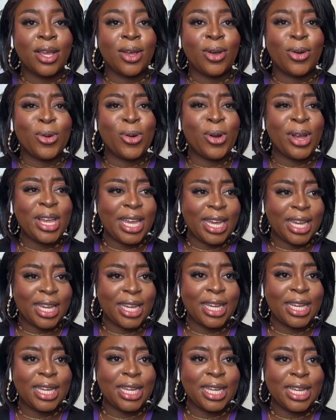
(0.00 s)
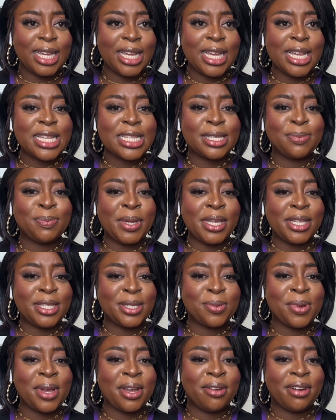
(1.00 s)
Okoye is P
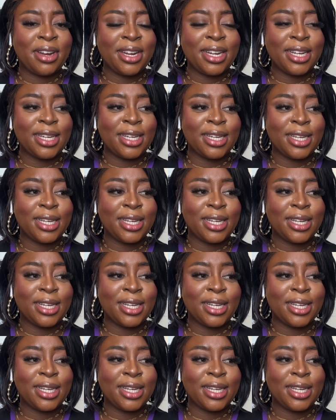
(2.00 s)
square, right?